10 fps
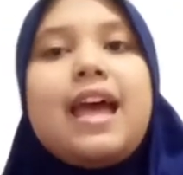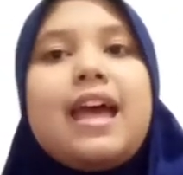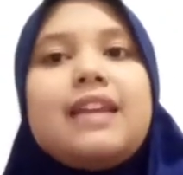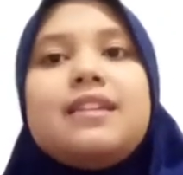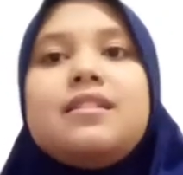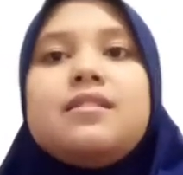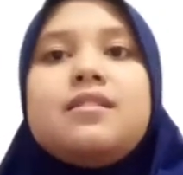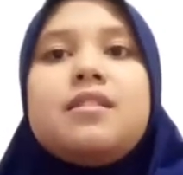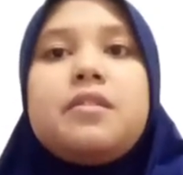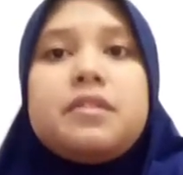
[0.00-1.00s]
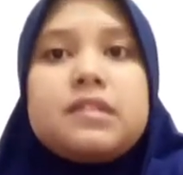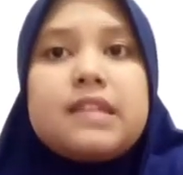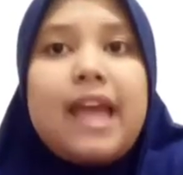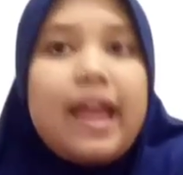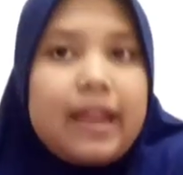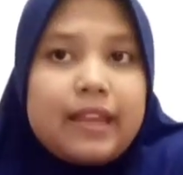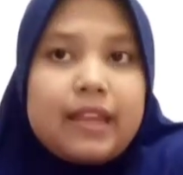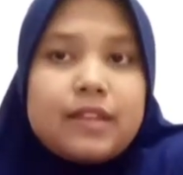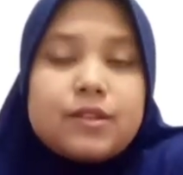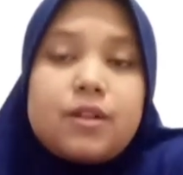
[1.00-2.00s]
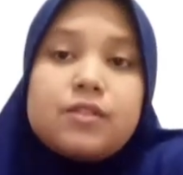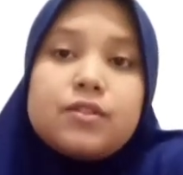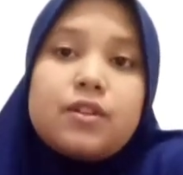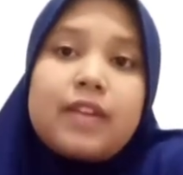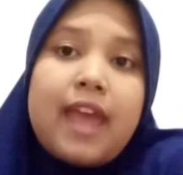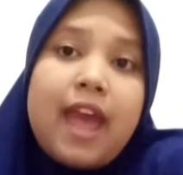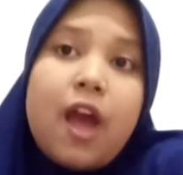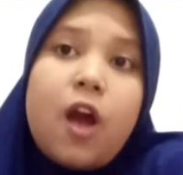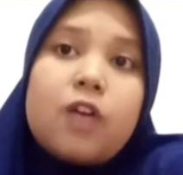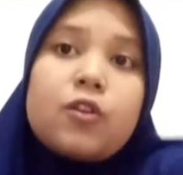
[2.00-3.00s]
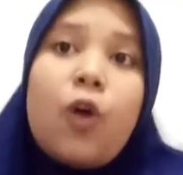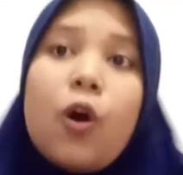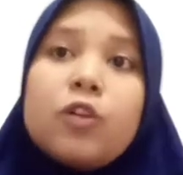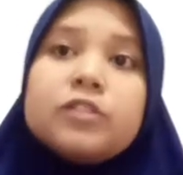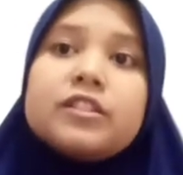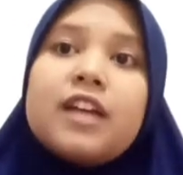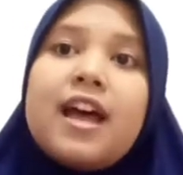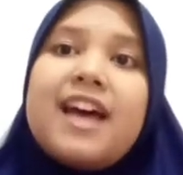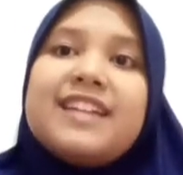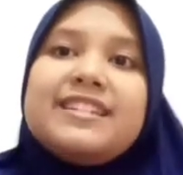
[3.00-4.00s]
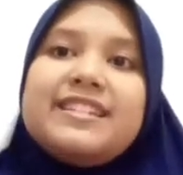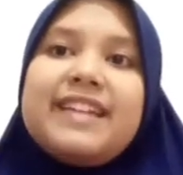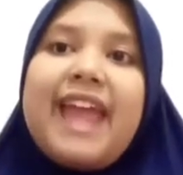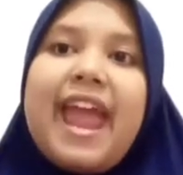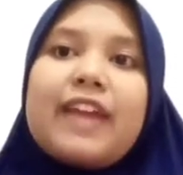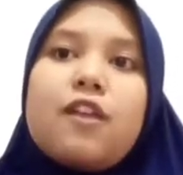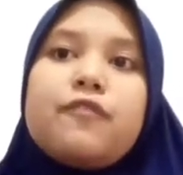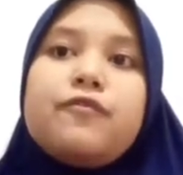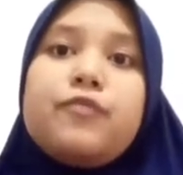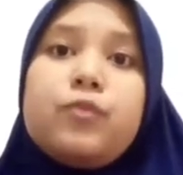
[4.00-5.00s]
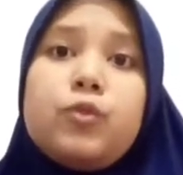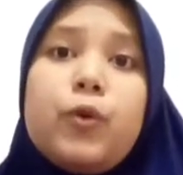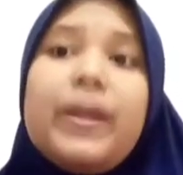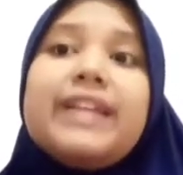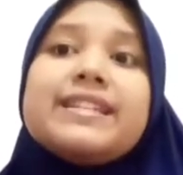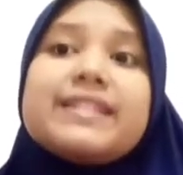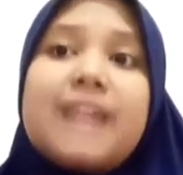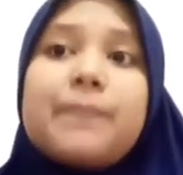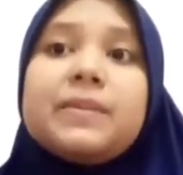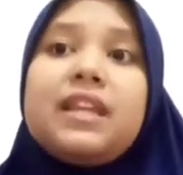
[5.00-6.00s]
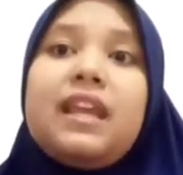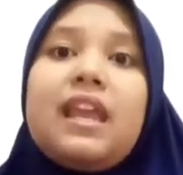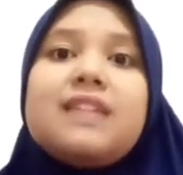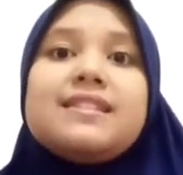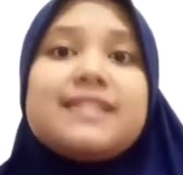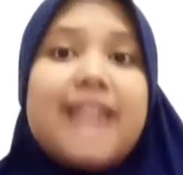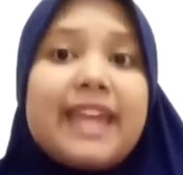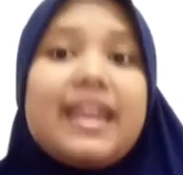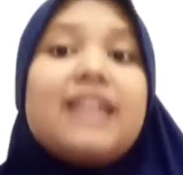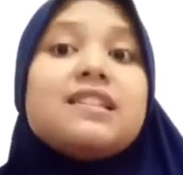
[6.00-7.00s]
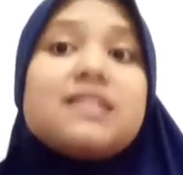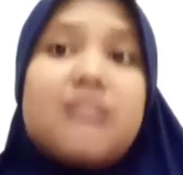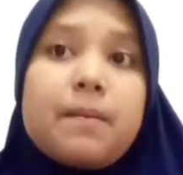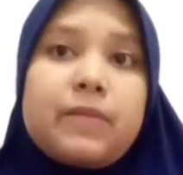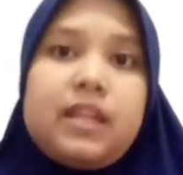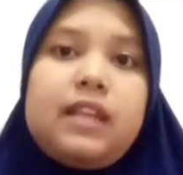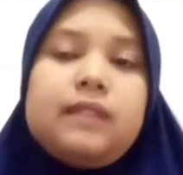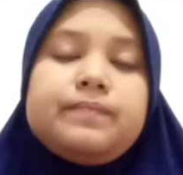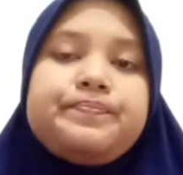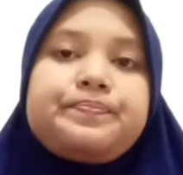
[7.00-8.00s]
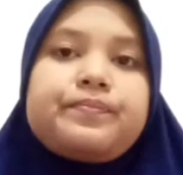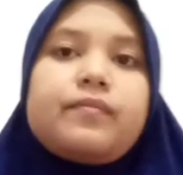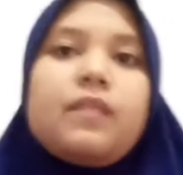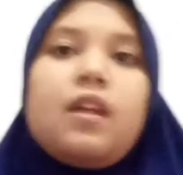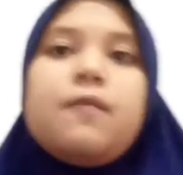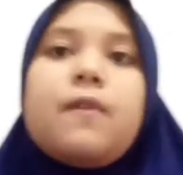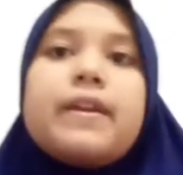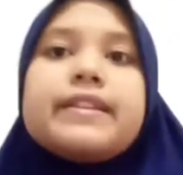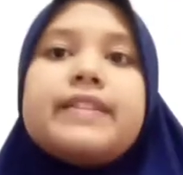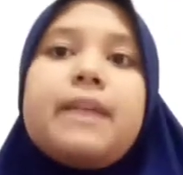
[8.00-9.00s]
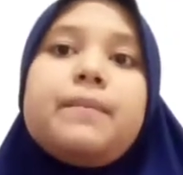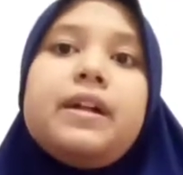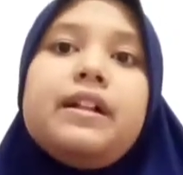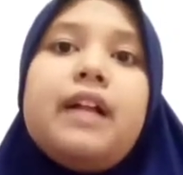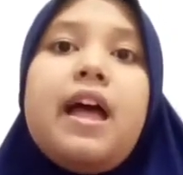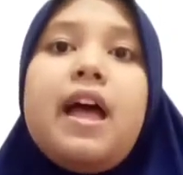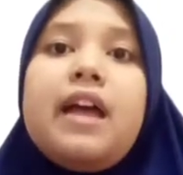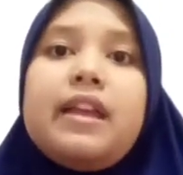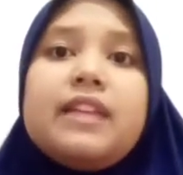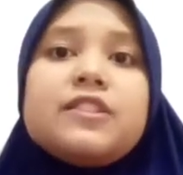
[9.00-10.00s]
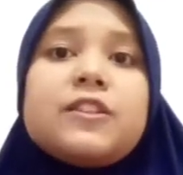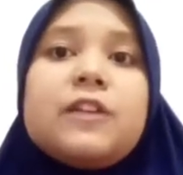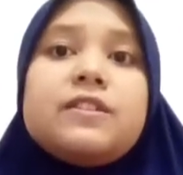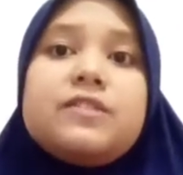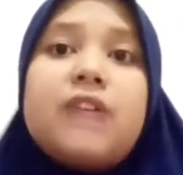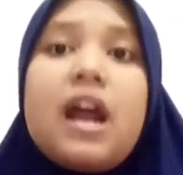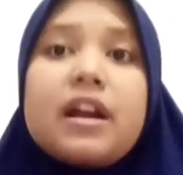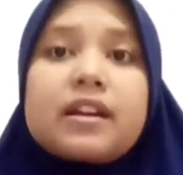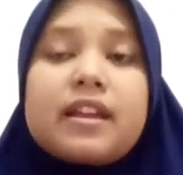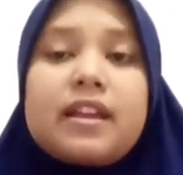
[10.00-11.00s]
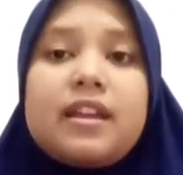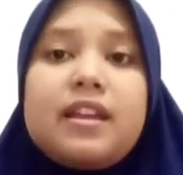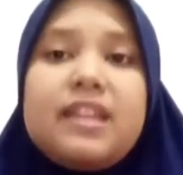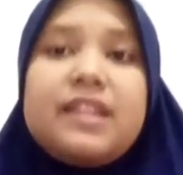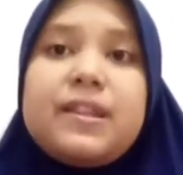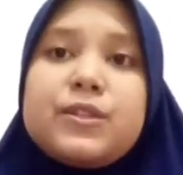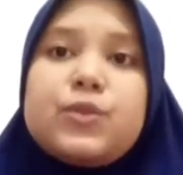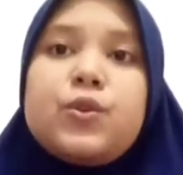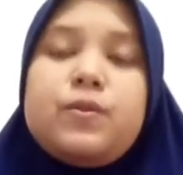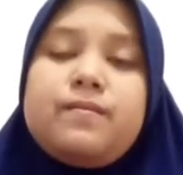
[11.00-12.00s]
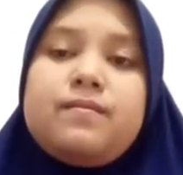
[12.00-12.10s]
And in this act is also called the act of doing something and saying something. For example, it's so dark in this room.